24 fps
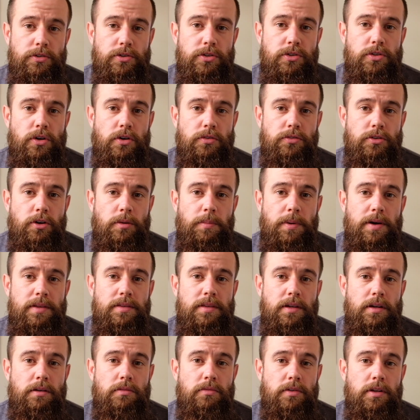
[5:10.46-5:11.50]
the soft top I
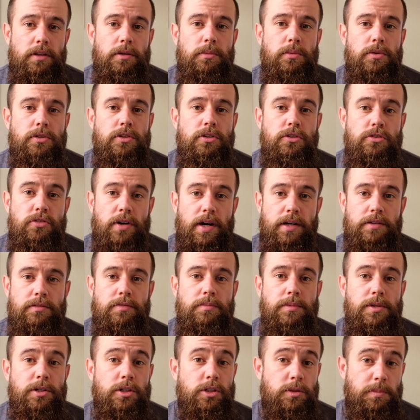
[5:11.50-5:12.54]
think really would detract
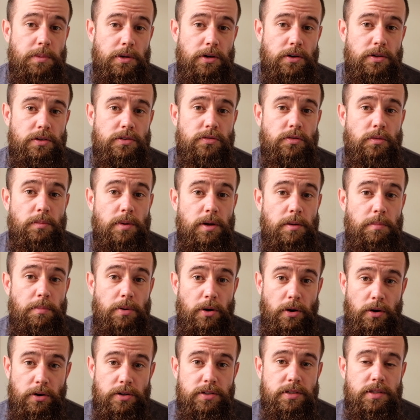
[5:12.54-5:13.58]
from the experience for me
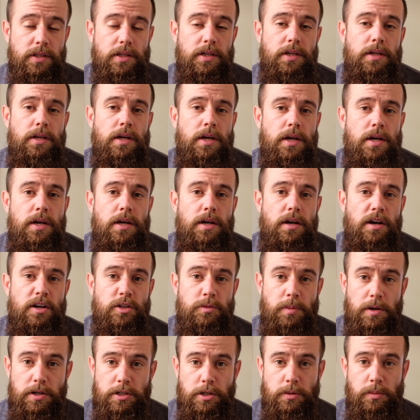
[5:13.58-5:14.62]
personally,
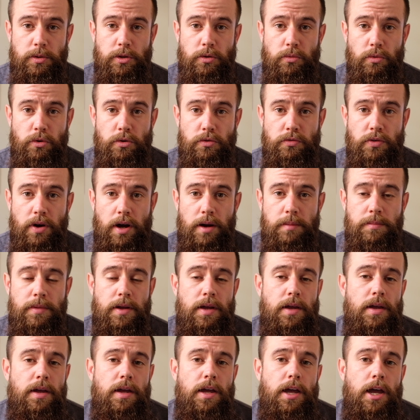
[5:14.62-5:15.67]
especially with the roof up.
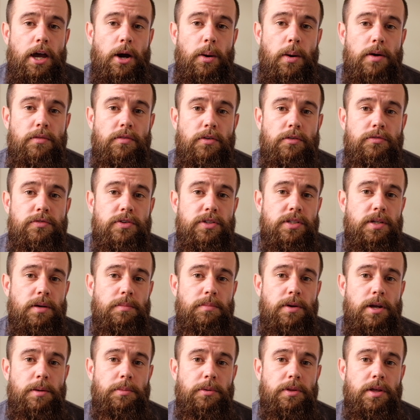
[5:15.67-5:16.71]
However, for
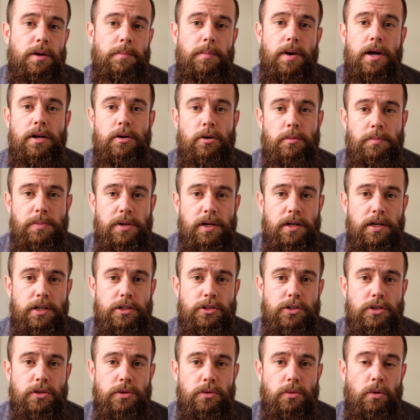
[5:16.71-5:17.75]
some people that may not be an
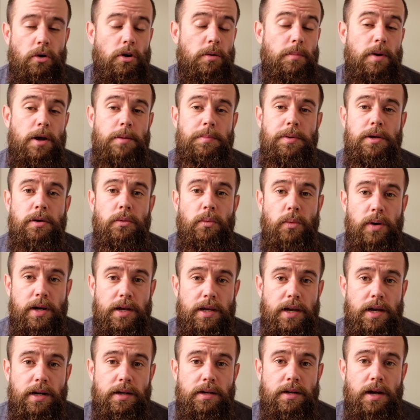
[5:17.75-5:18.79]
issue, or it may be a
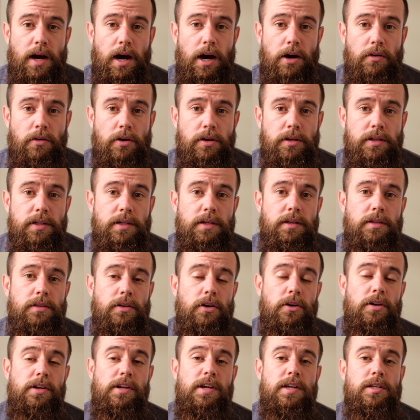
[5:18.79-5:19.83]
weekend car only
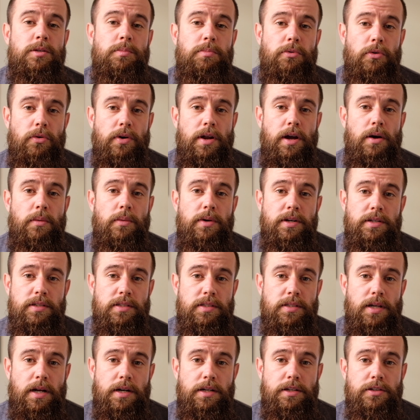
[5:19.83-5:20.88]
that only gets brought out when
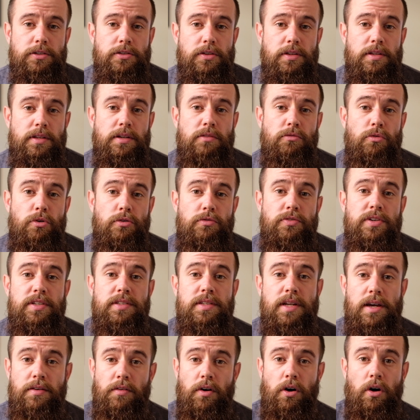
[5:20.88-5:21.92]
it's sunny, so the roof is
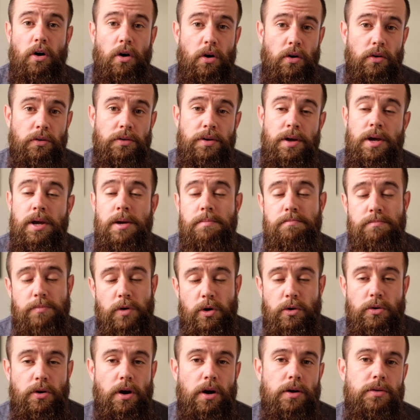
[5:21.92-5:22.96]
never on.
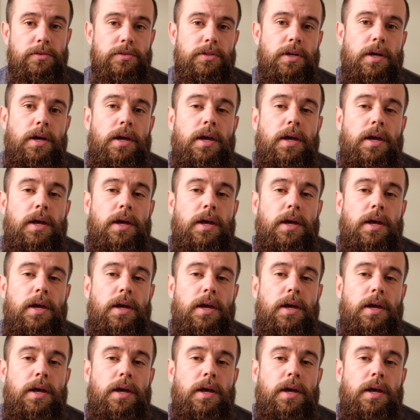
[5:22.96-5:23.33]
Who knows?